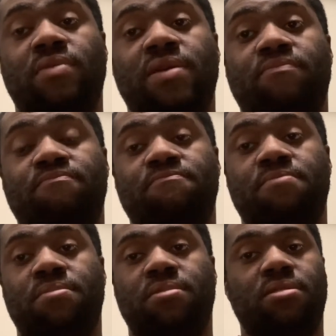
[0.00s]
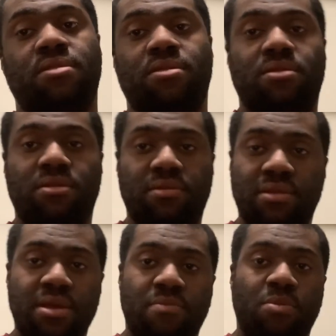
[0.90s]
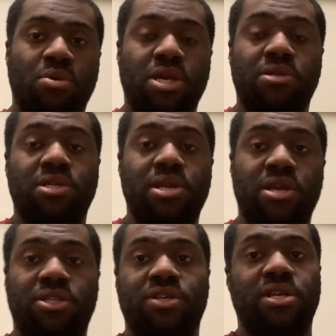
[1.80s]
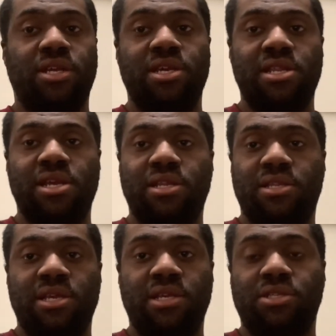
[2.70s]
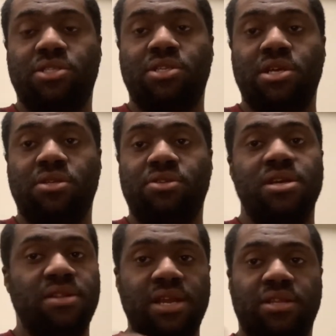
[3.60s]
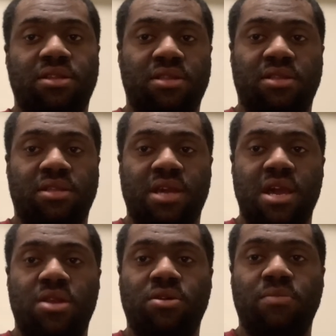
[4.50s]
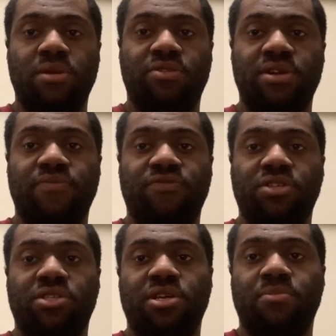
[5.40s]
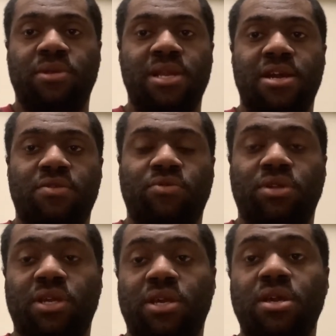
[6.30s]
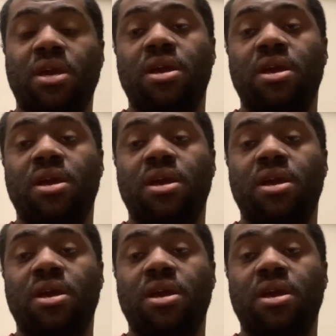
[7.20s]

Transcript: Like people comes in there and trying to get like things and stuff, trying to like kind of a little bit trying to fix stuff, but not really